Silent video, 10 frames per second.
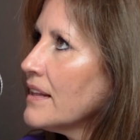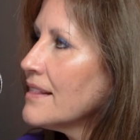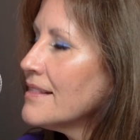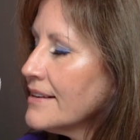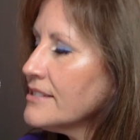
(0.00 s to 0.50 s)

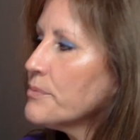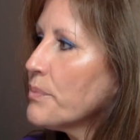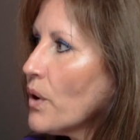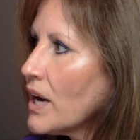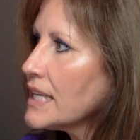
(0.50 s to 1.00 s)
this
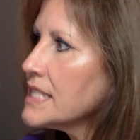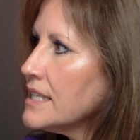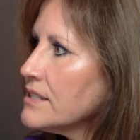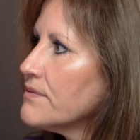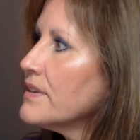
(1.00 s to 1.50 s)
product
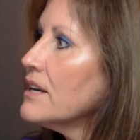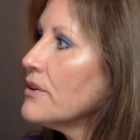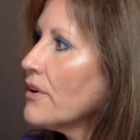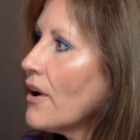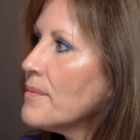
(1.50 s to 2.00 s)
is
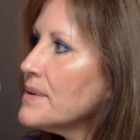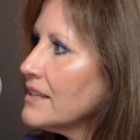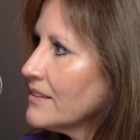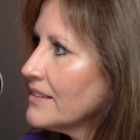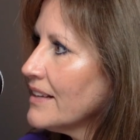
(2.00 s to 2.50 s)

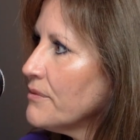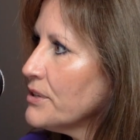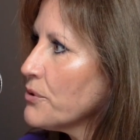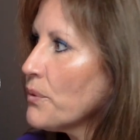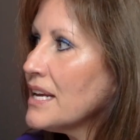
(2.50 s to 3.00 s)
phenomenal. And we're
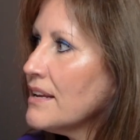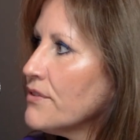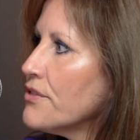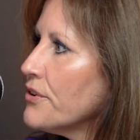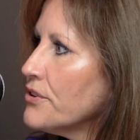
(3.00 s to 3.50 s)
talking
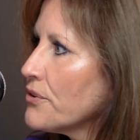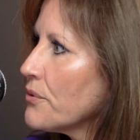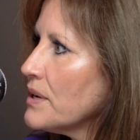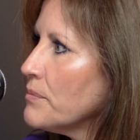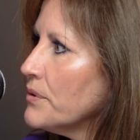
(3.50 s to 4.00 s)
even 3rd-degree